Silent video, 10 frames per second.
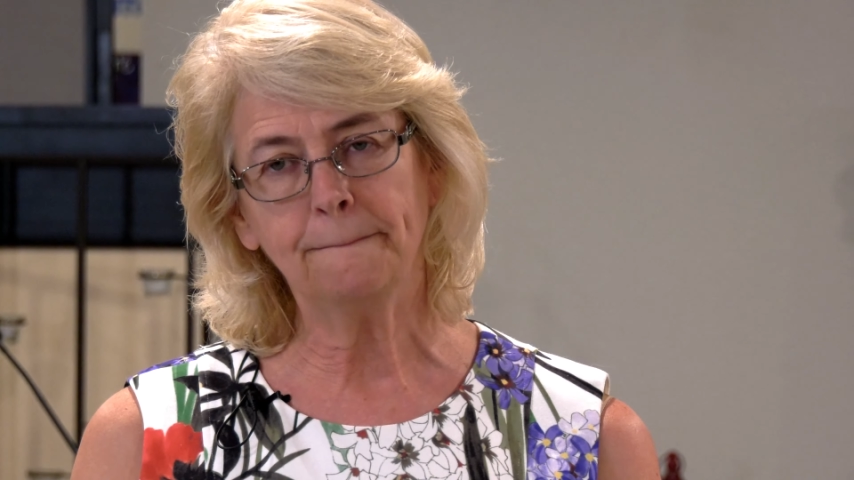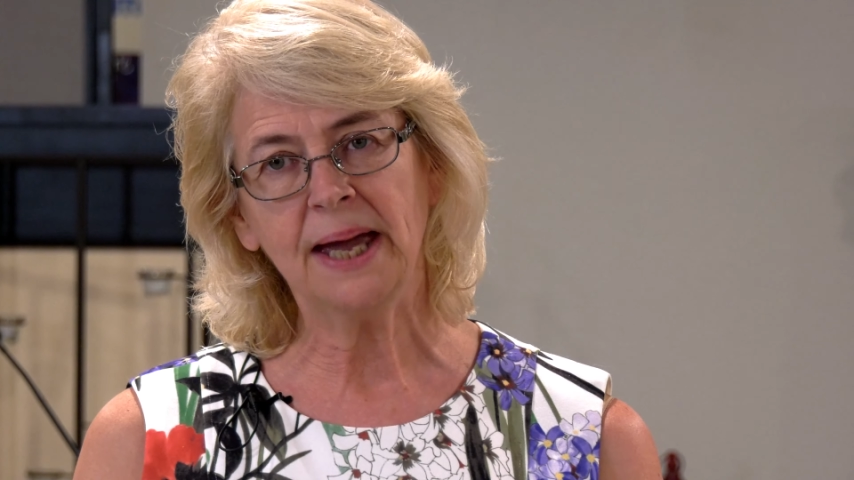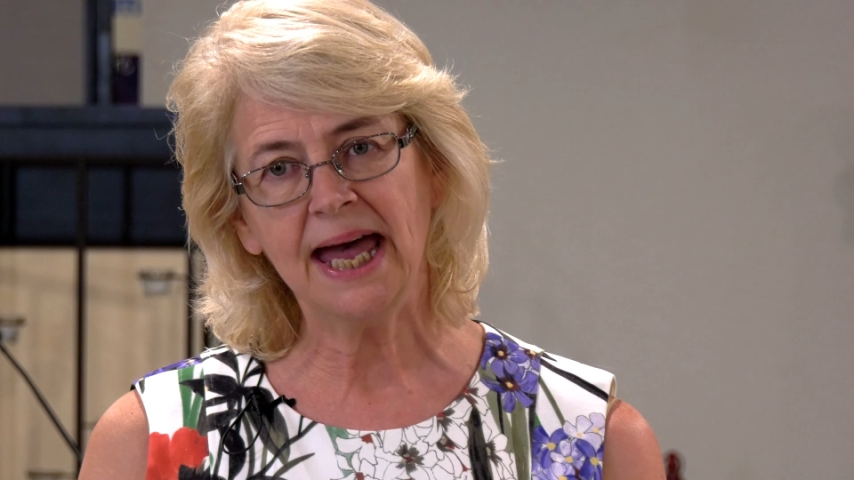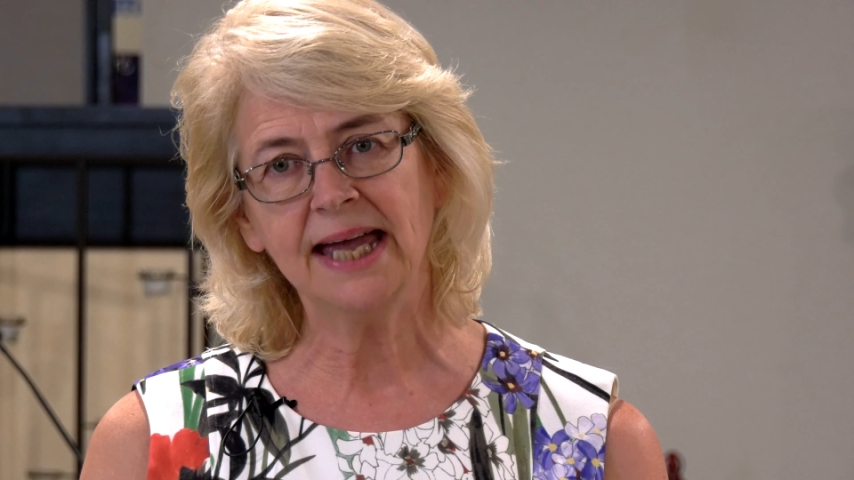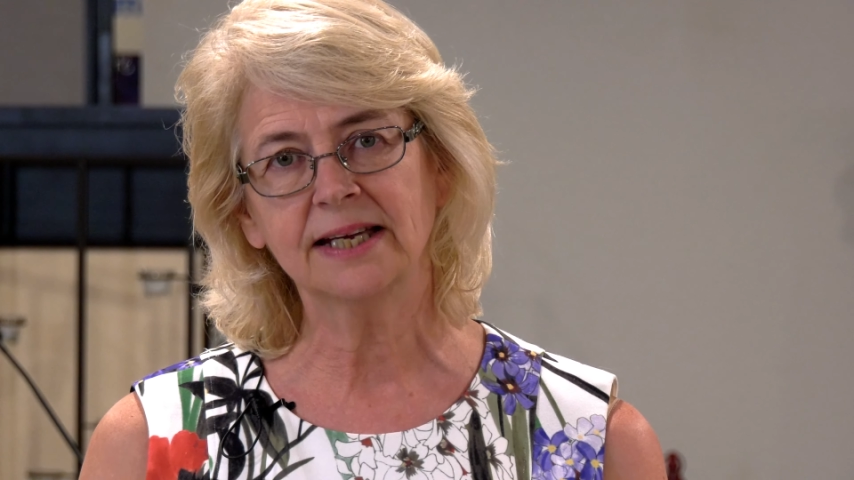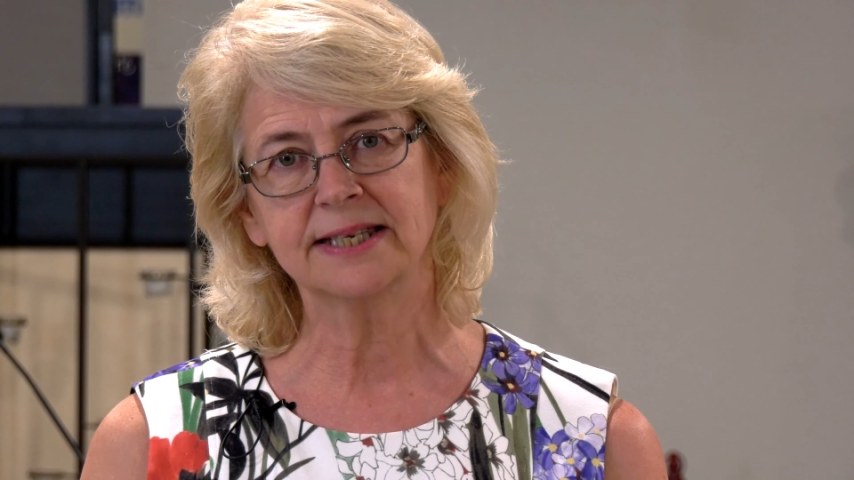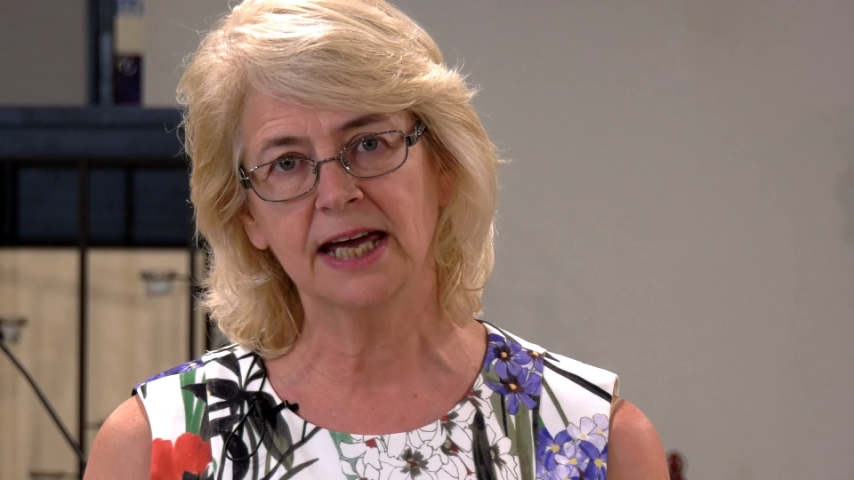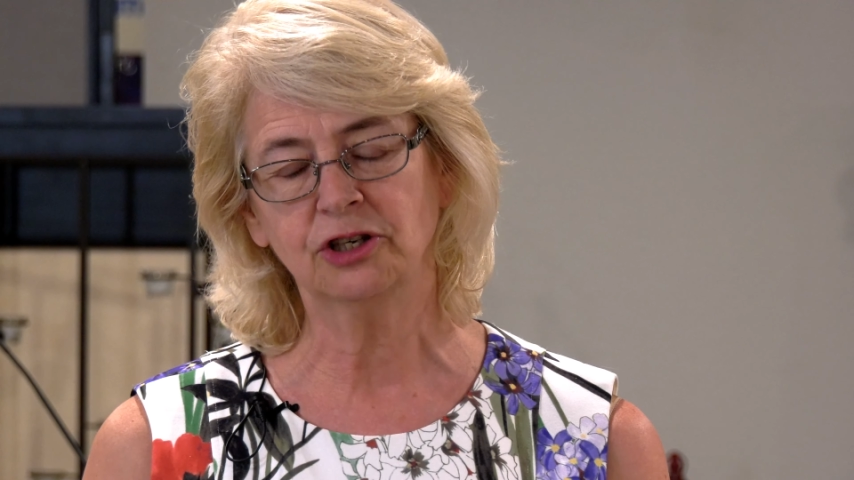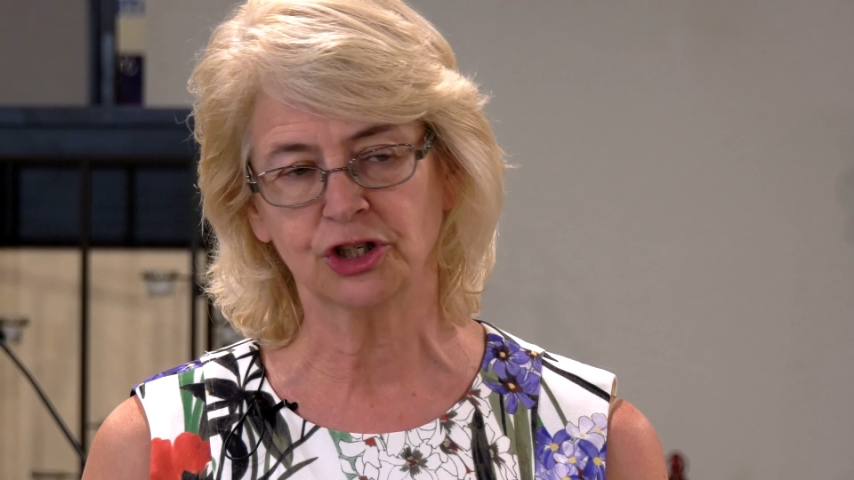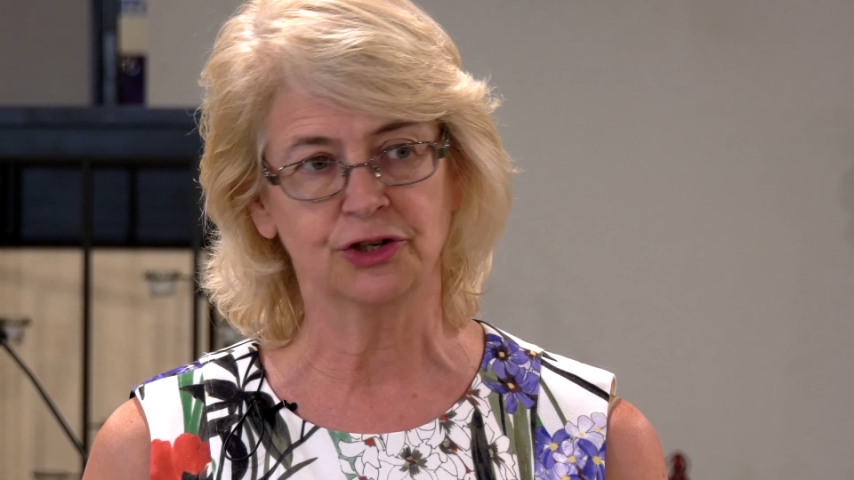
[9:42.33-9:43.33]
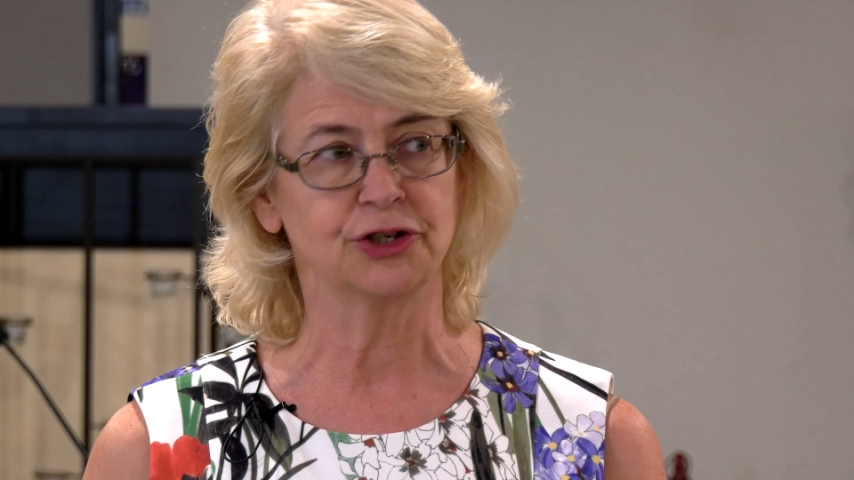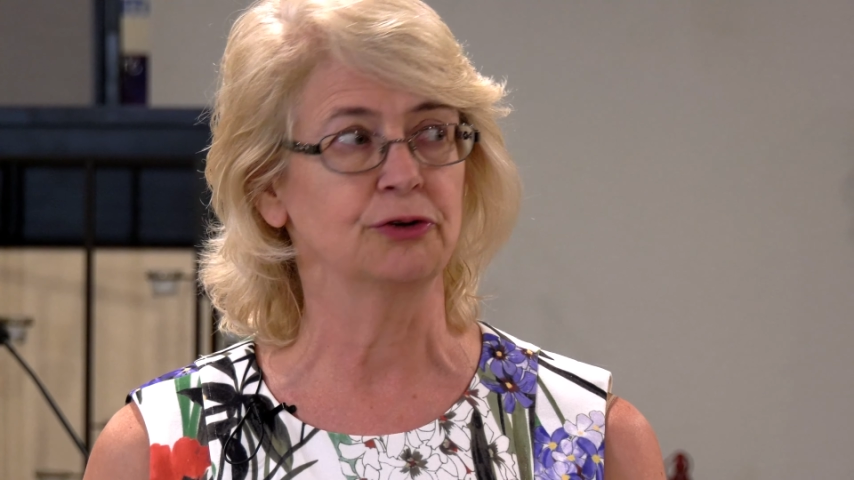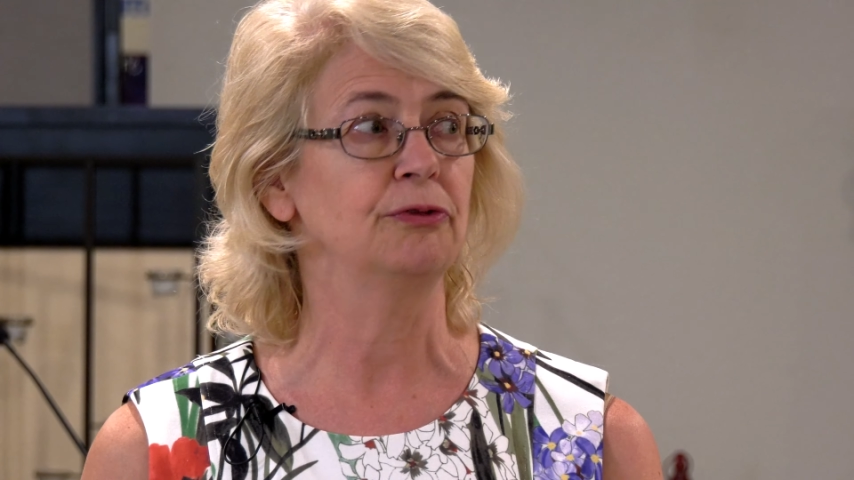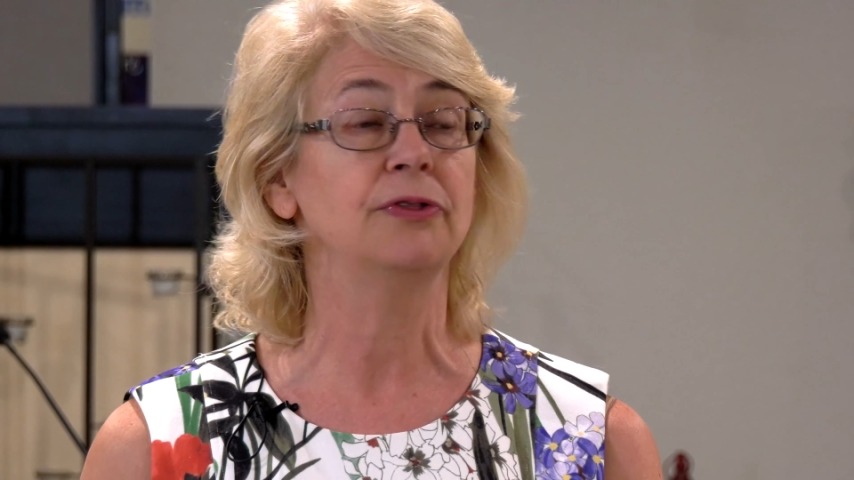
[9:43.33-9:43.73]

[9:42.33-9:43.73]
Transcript: pay attention to.